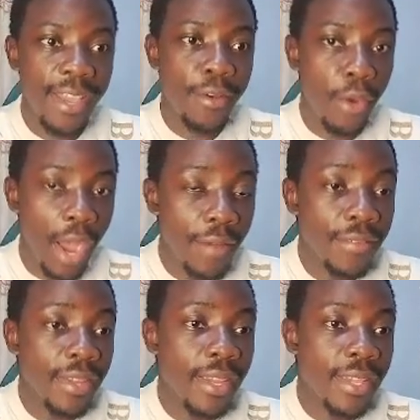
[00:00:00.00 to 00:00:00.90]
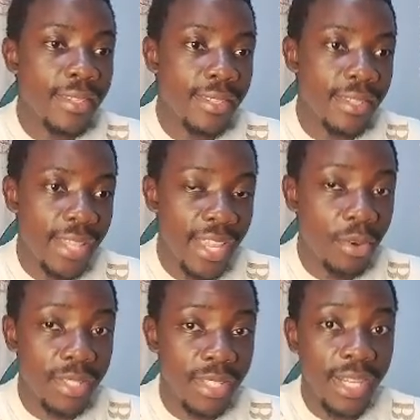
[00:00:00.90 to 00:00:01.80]
having the equal
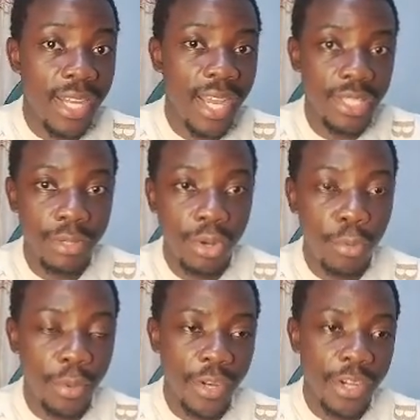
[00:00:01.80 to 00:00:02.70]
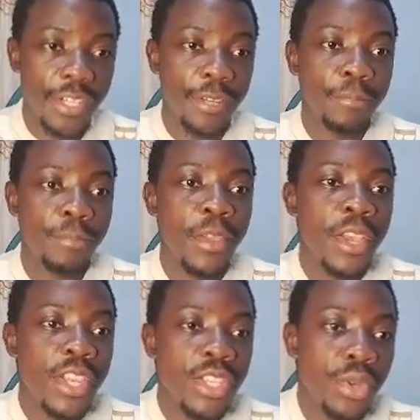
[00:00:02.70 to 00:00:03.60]
sign as our operator.
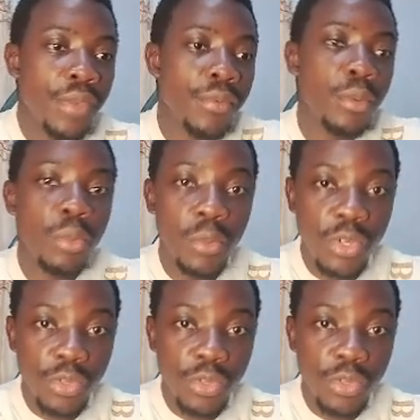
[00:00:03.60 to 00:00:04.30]
So if we will want to